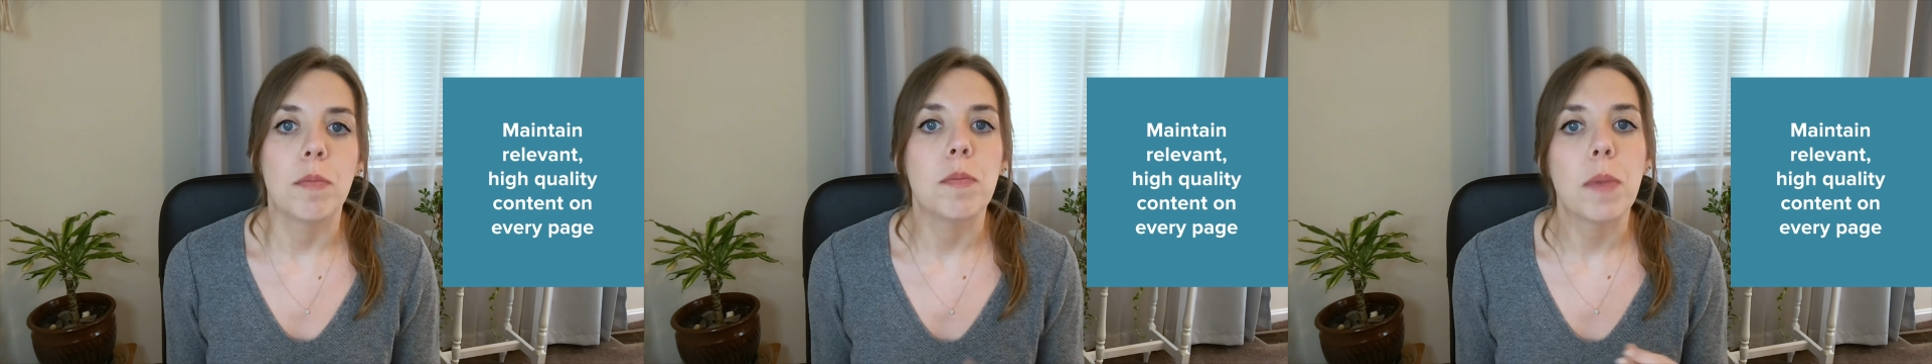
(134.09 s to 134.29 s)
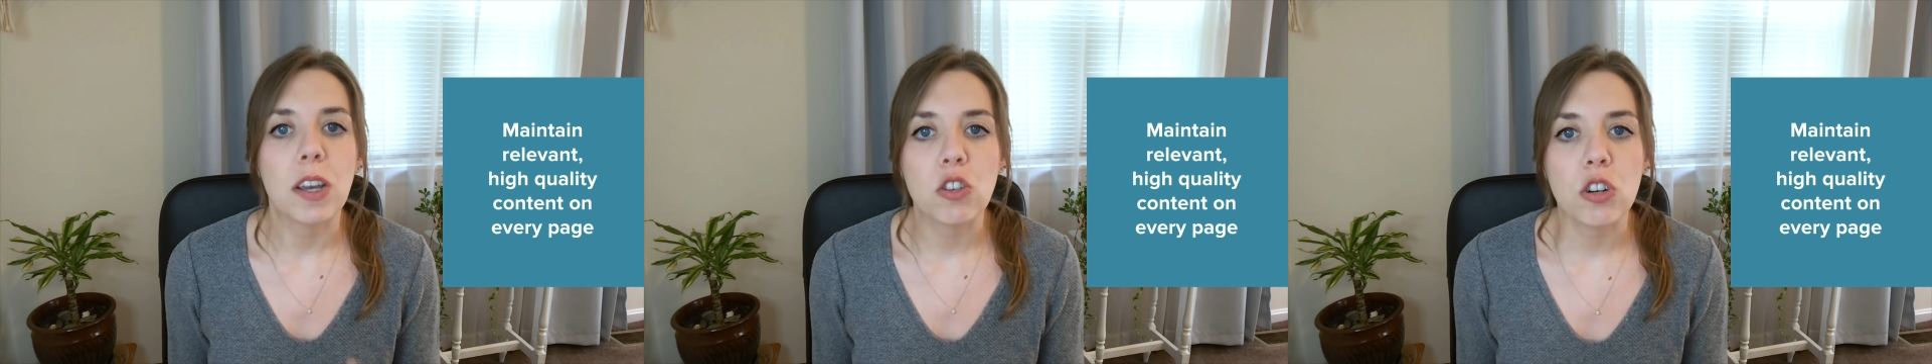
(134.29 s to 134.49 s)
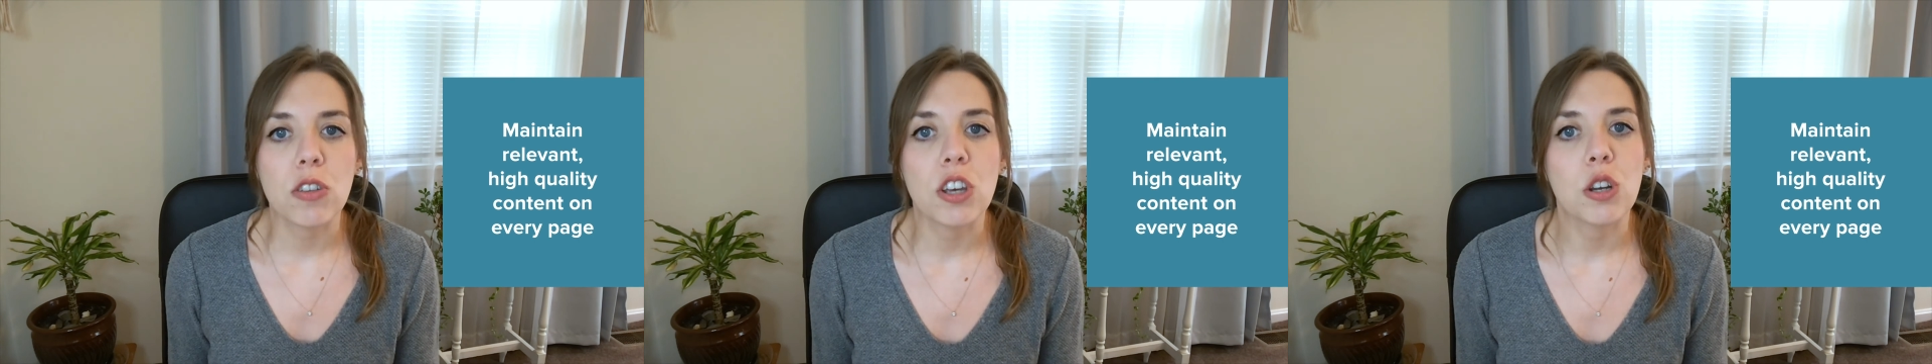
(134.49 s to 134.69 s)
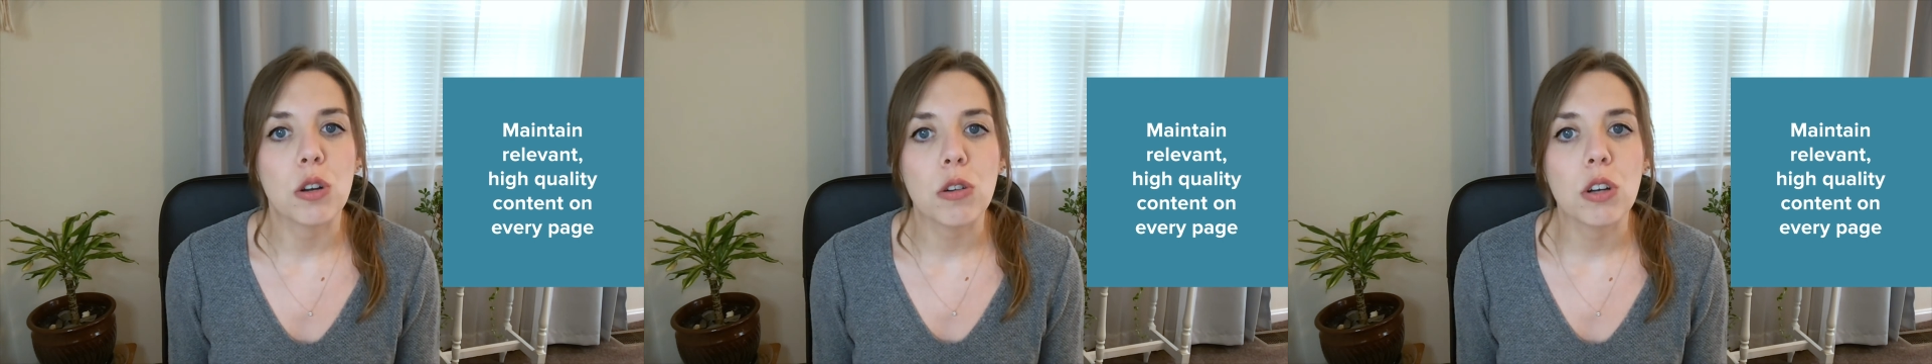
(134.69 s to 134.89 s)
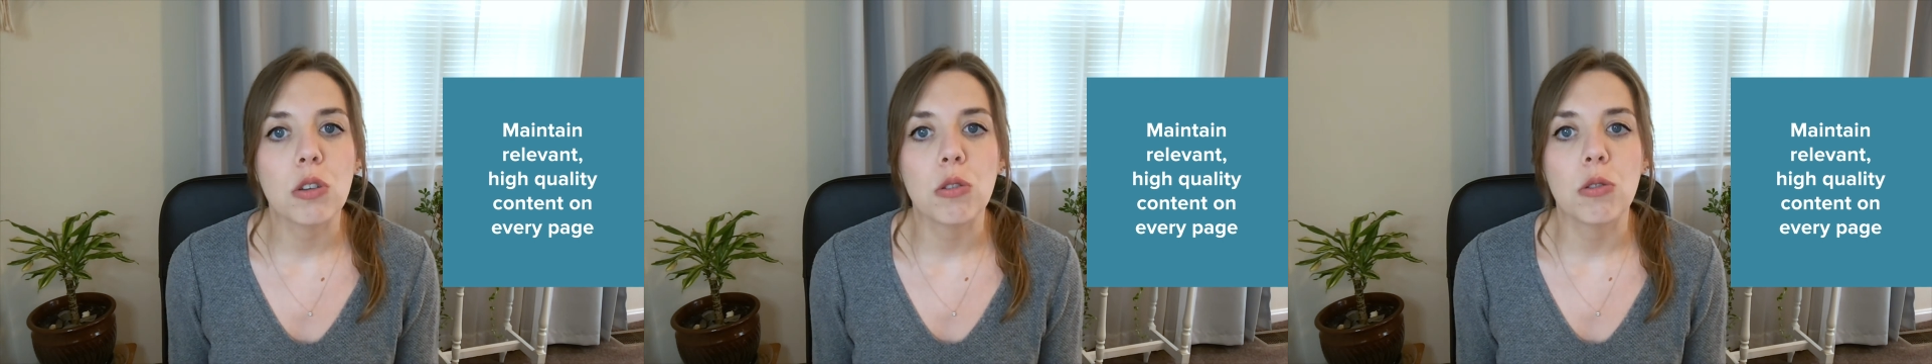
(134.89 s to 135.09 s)
make sure that
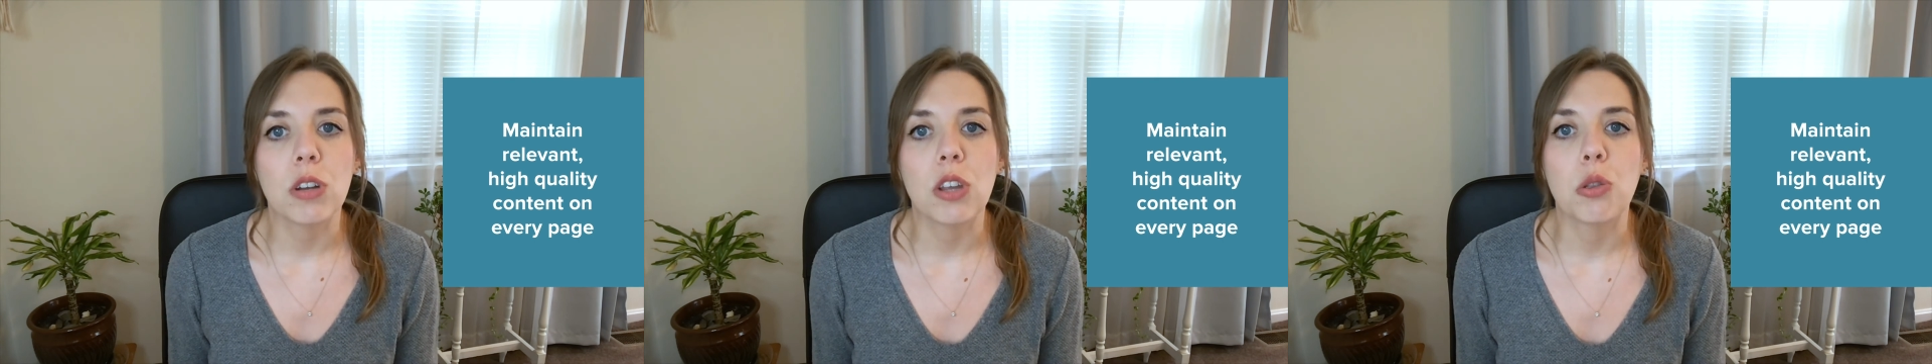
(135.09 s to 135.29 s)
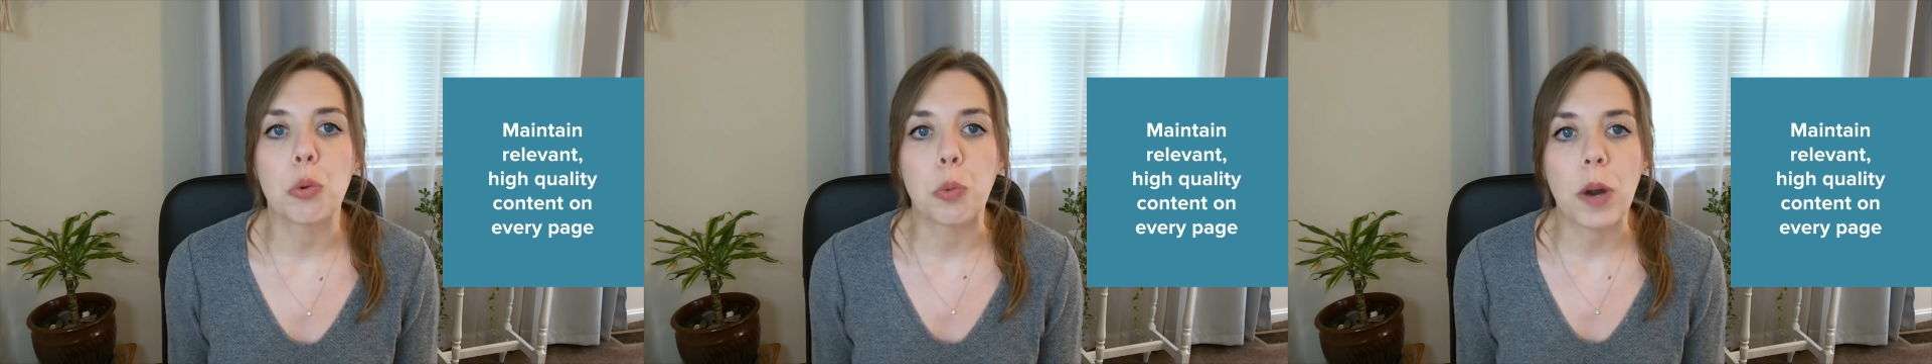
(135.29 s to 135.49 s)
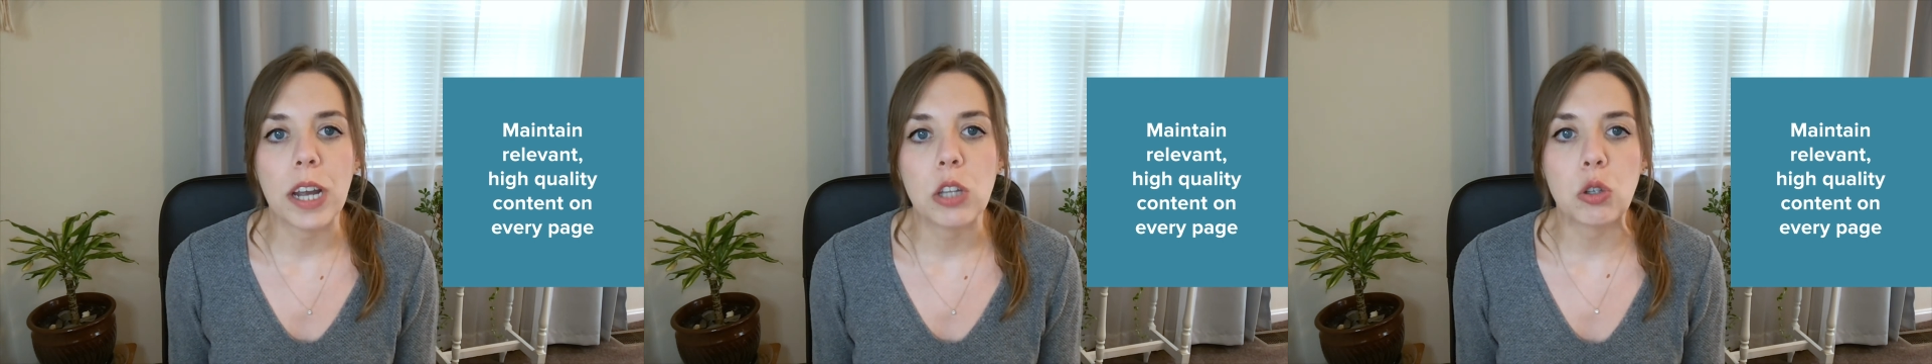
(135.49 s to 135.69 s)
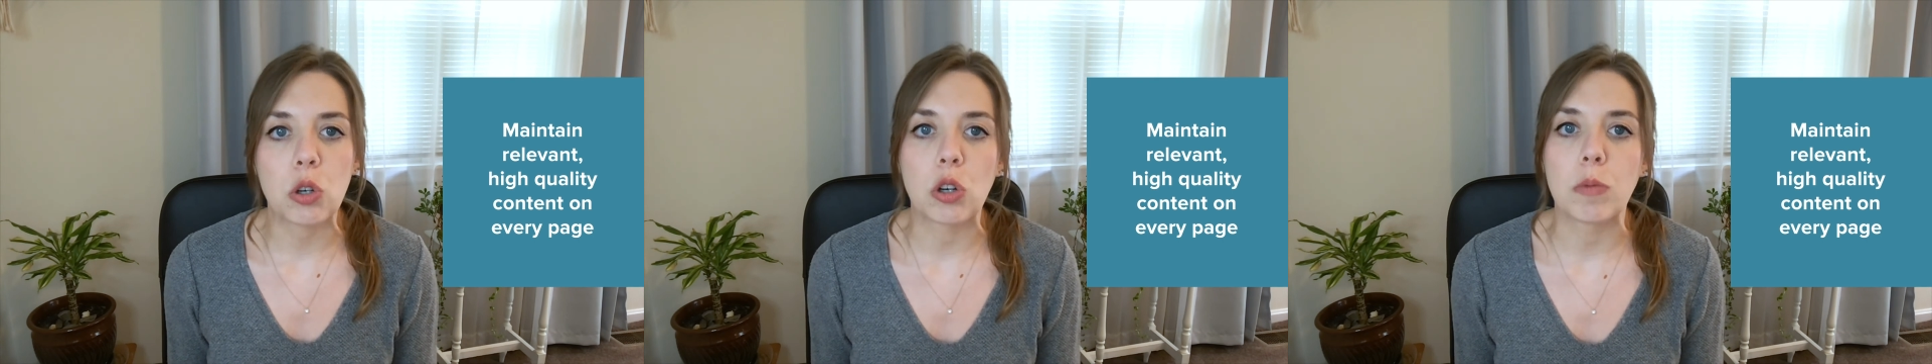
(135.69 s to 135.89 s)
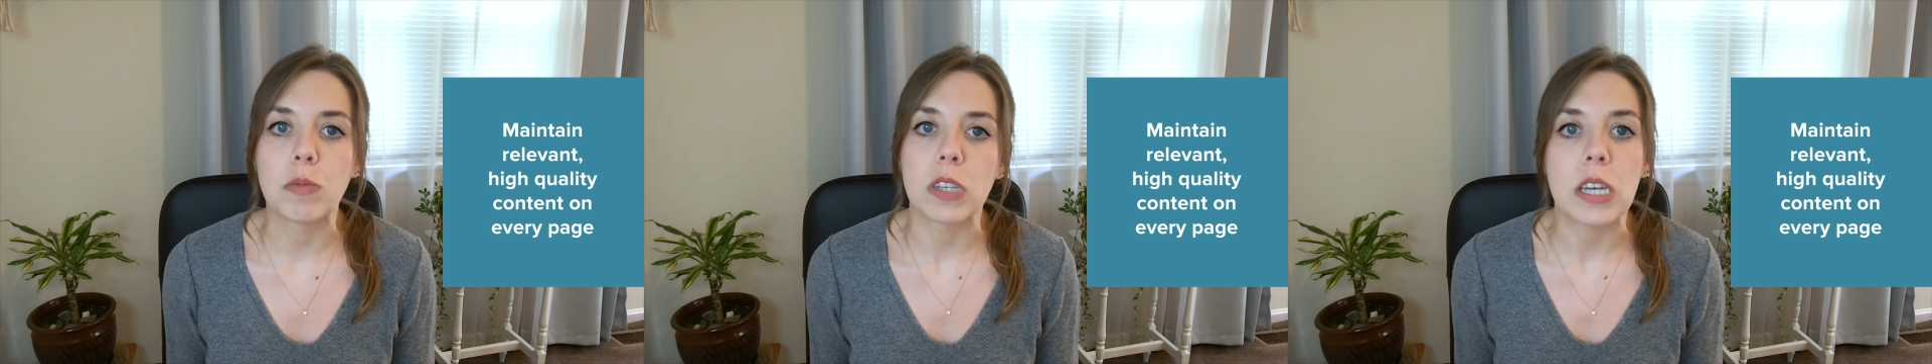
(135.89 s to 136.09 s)
you're including the right
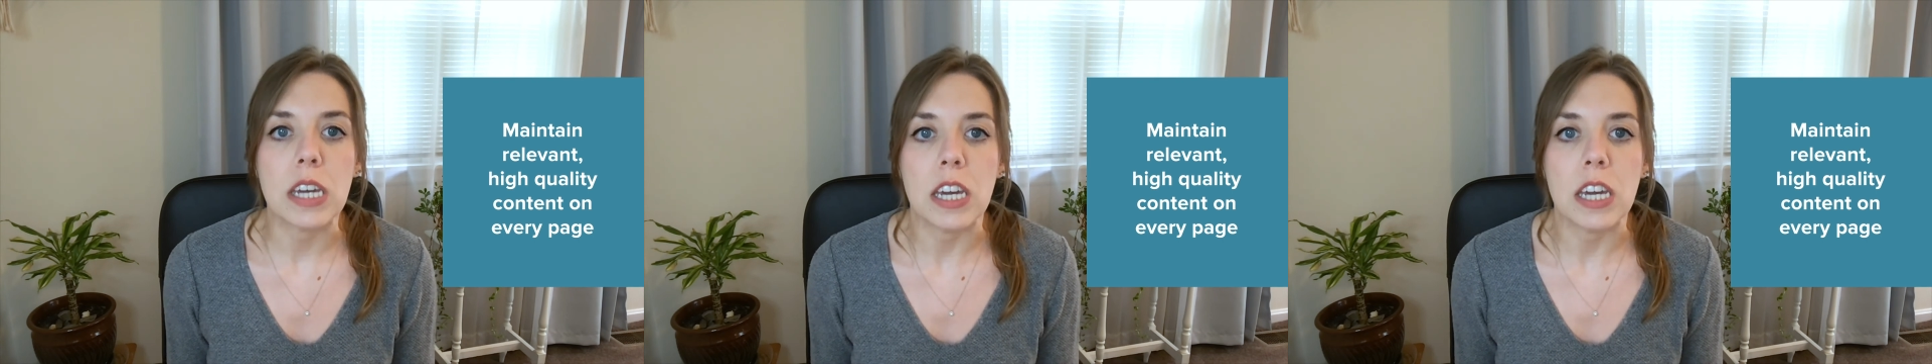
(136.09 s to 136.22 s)
terms and